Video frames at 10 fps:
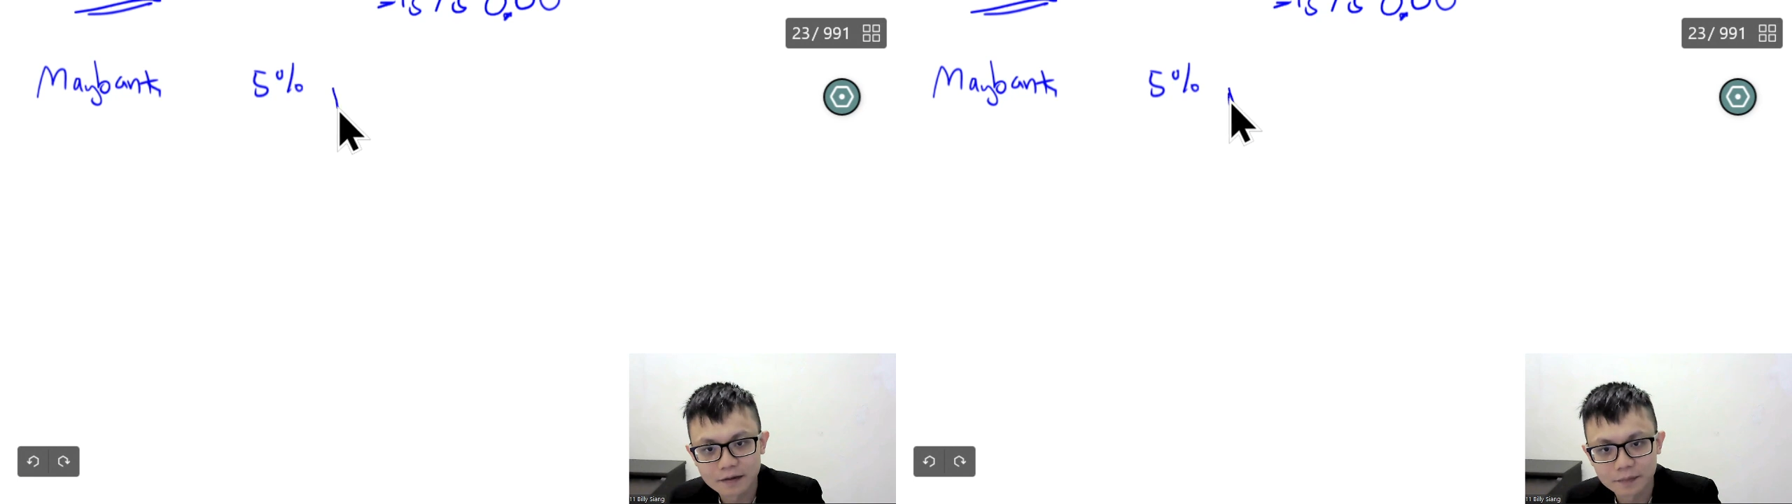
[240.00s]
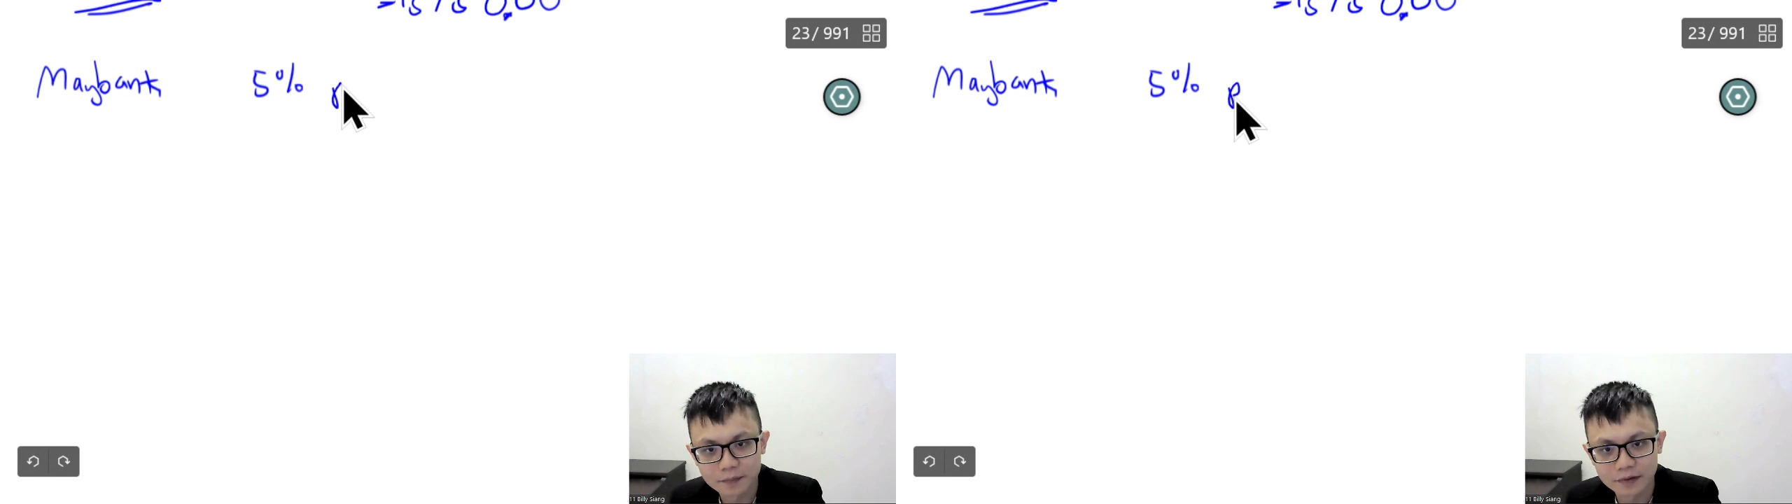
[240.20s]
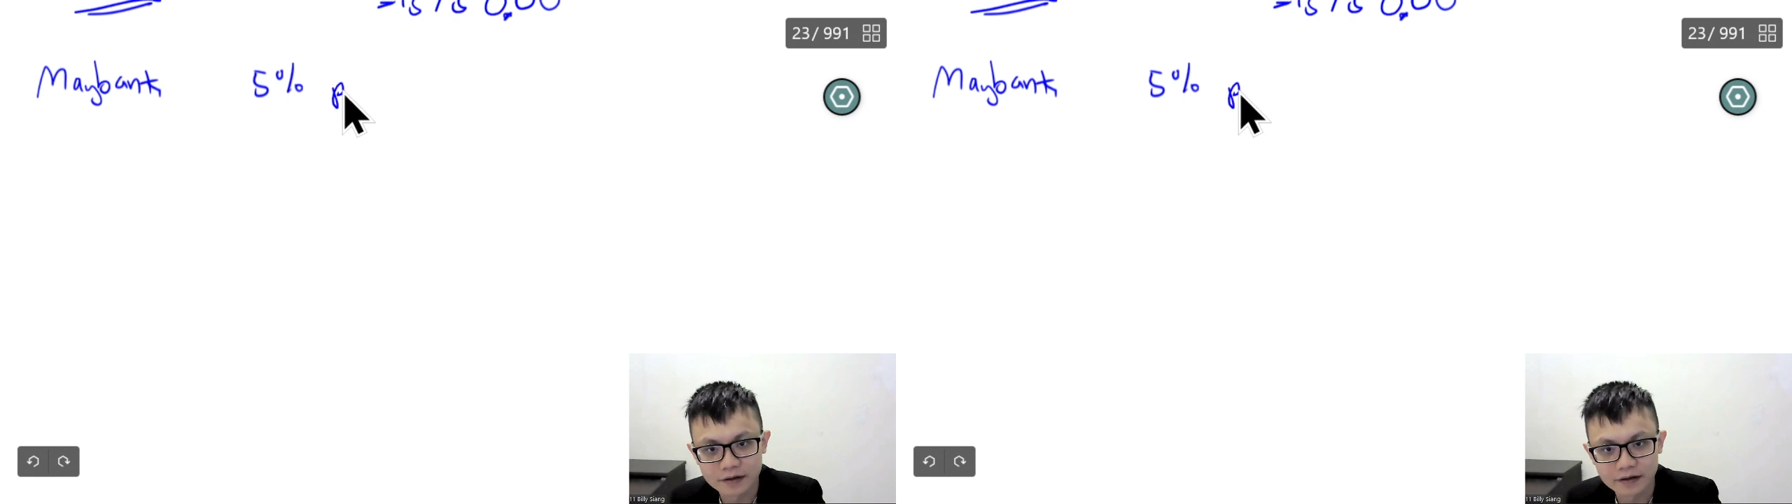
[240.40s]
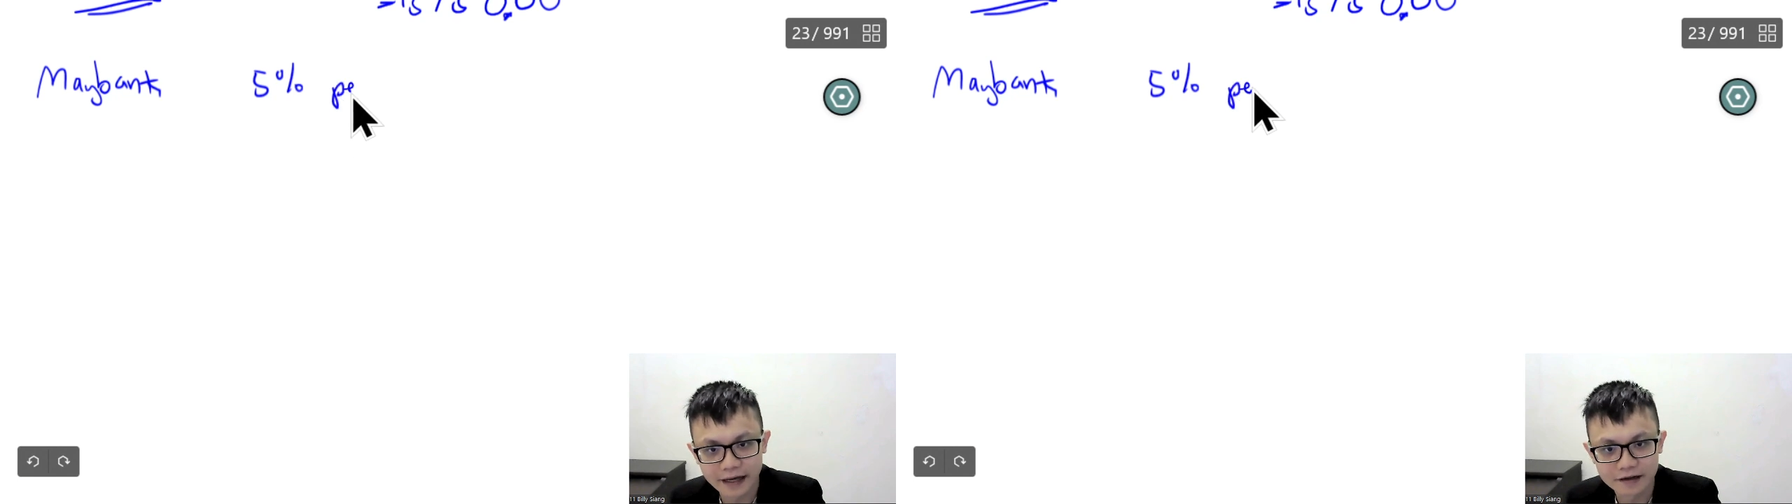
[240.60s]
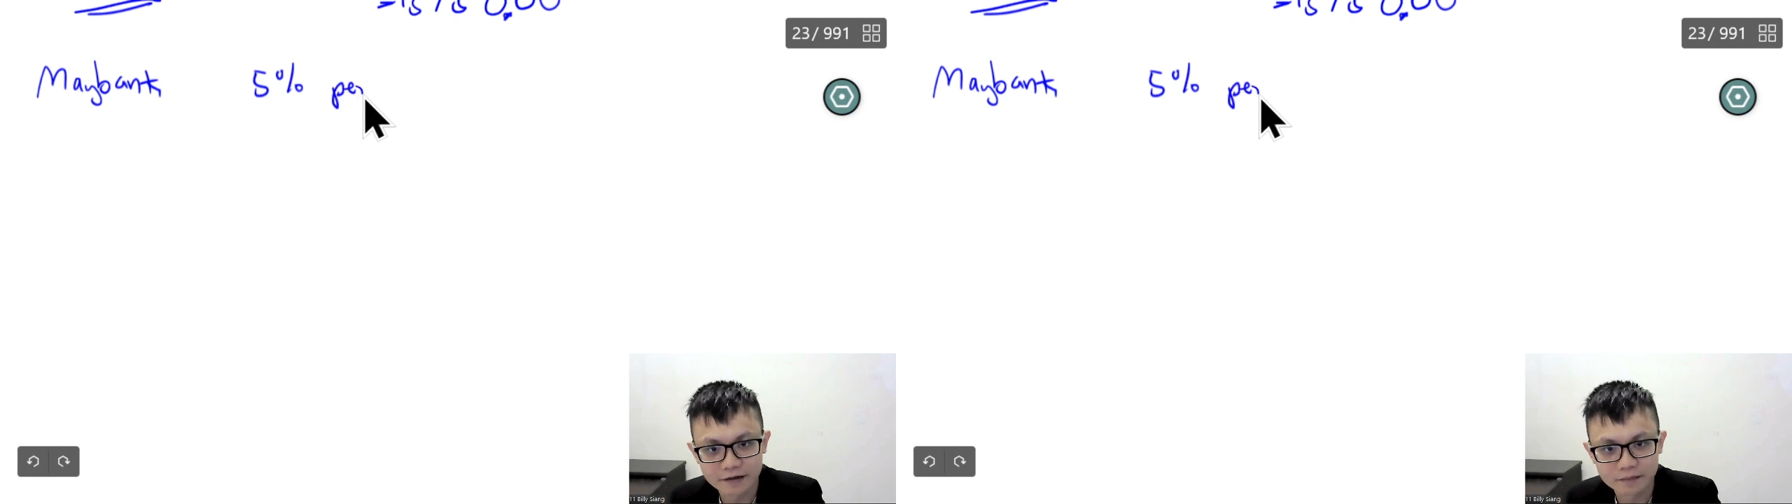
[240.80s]
per
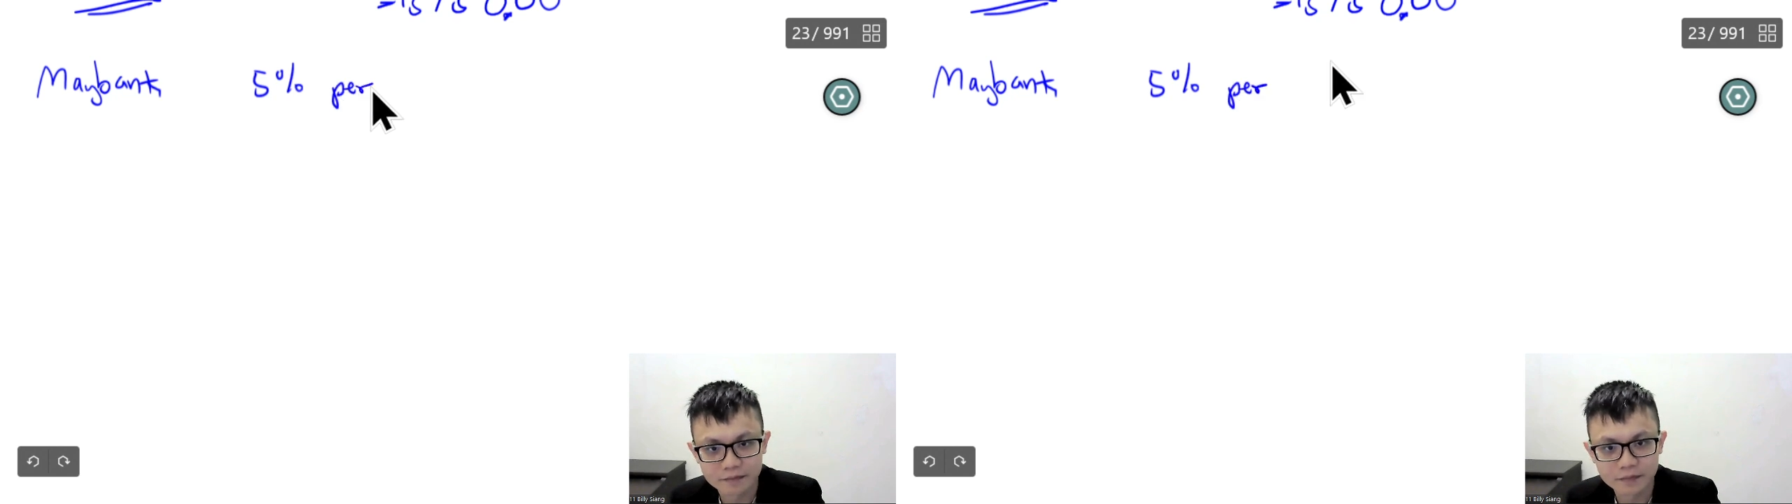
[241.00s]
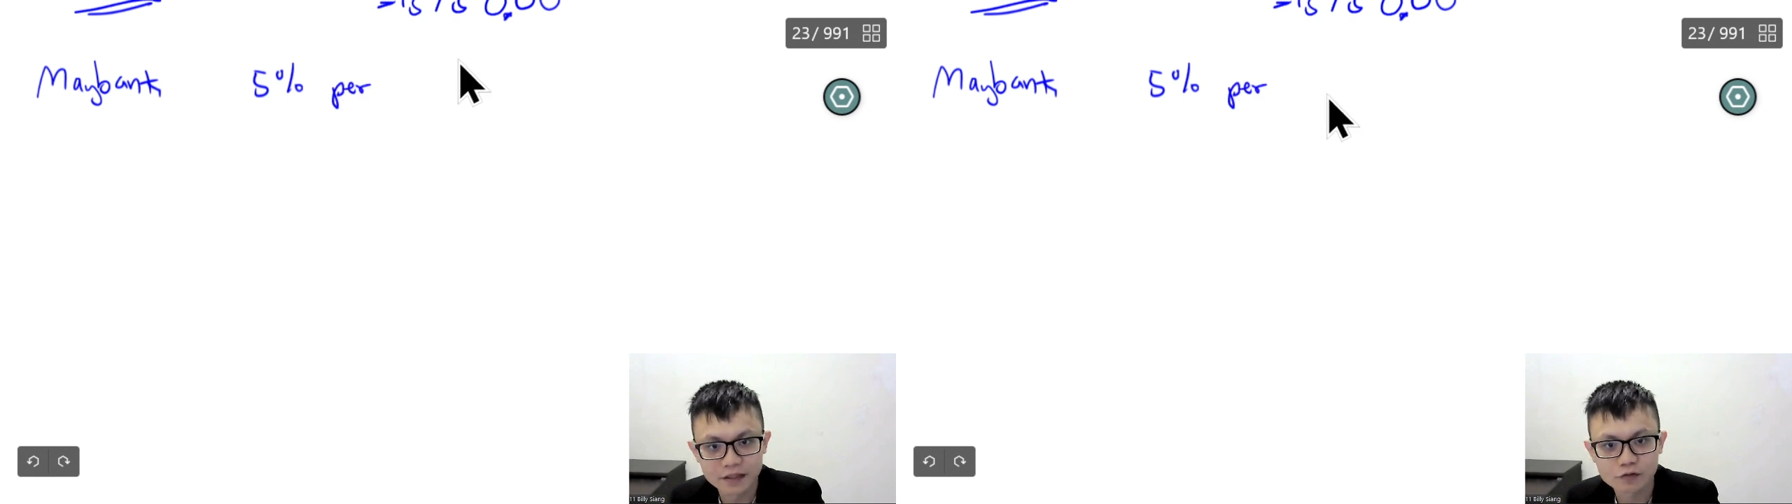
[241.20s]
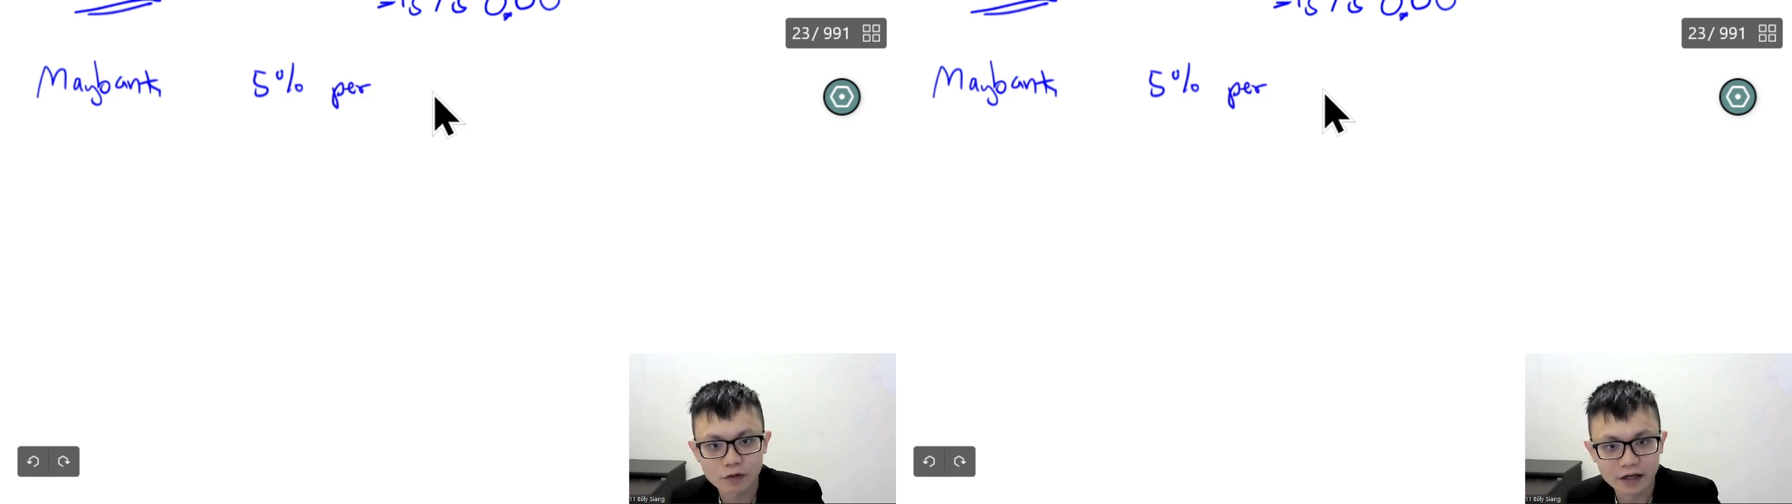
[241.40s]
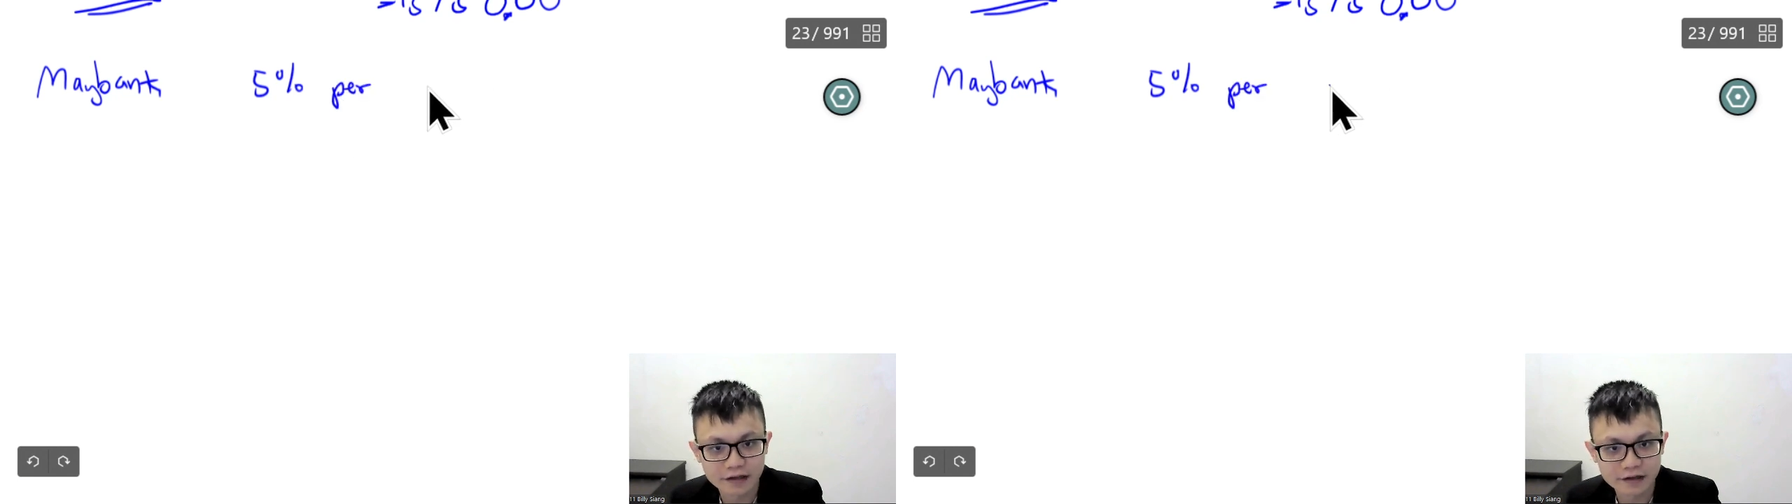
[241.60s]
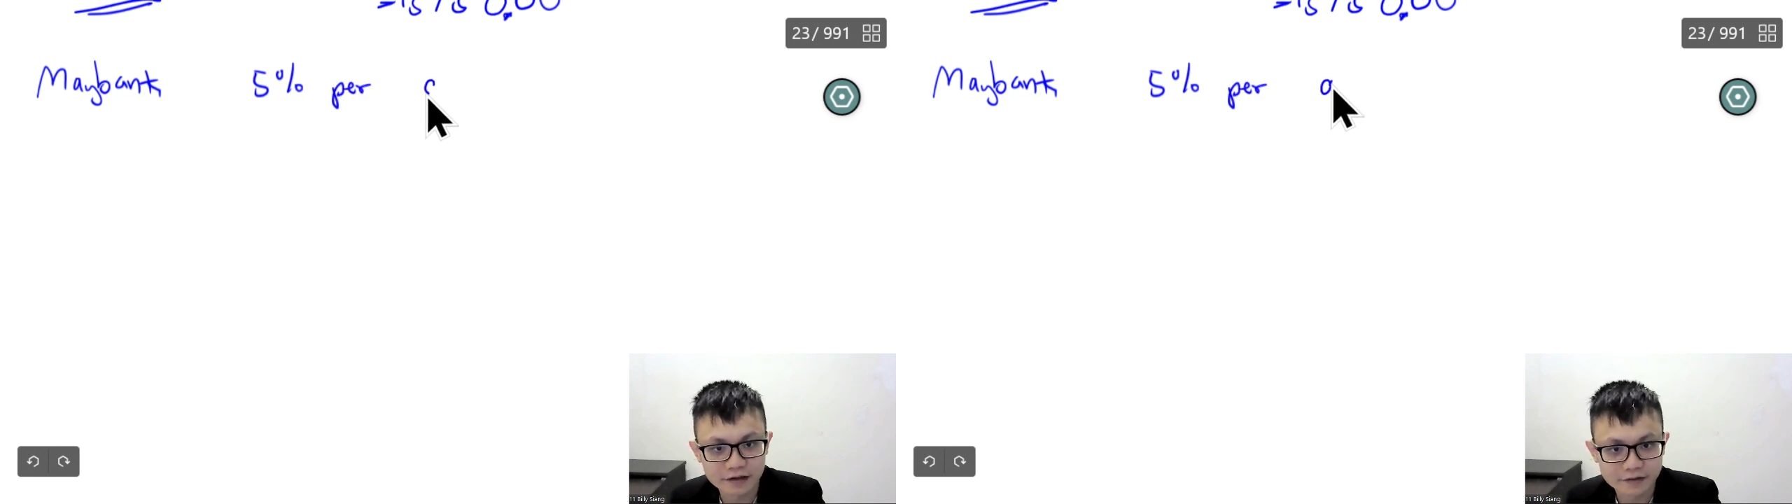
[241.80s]
annum, means 1 year.